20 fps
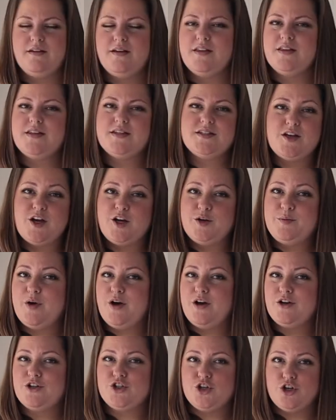The
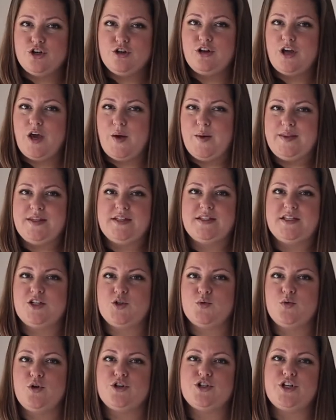sidebar shouldn't go in the
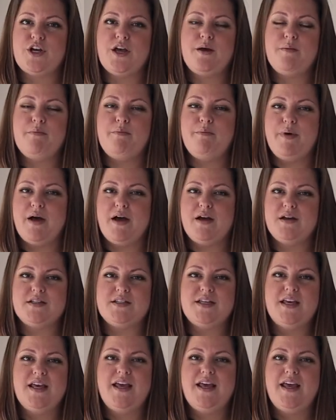dishwasher,
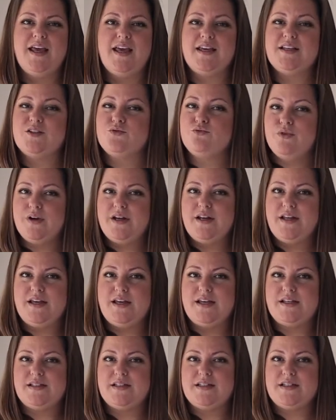but it is really
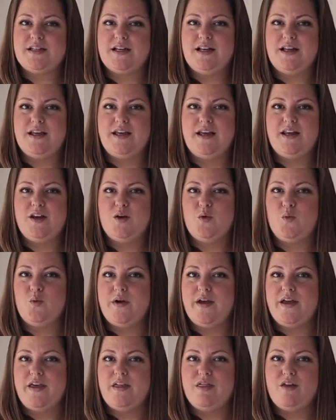easy to clean
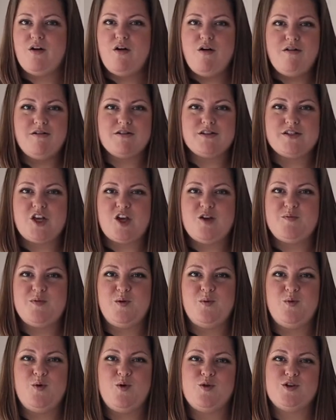with hot
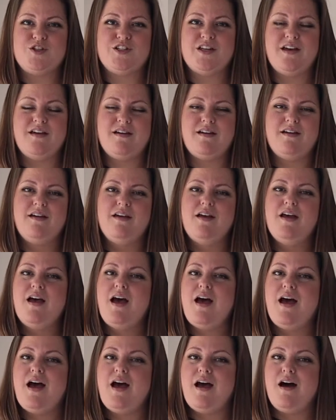soapy water.
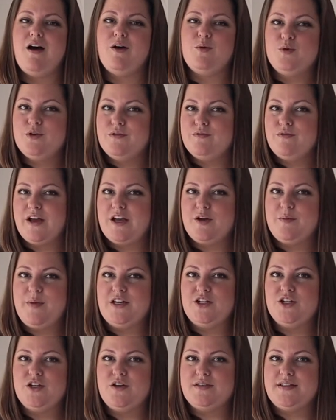I wouldn't
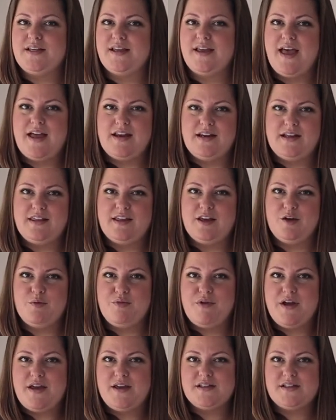recommend using anything
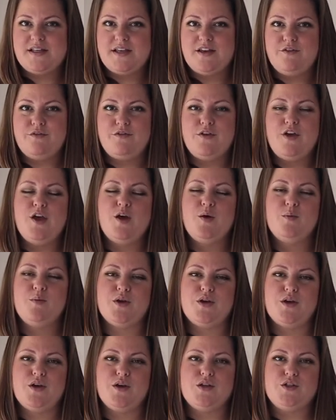abrasive
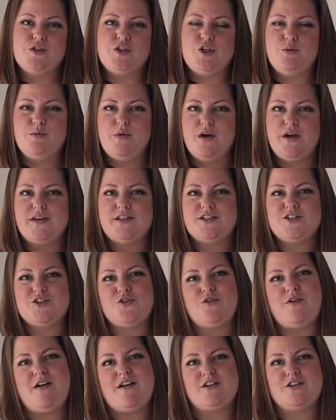because you might
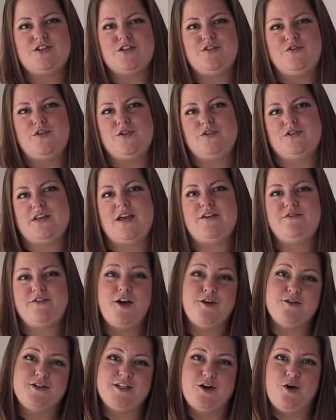scratch the food safe
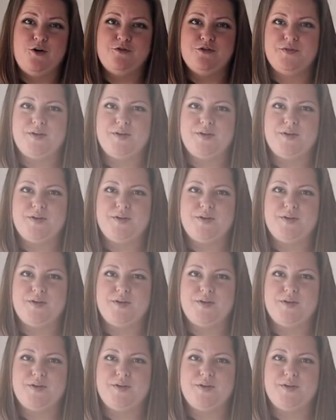coating off of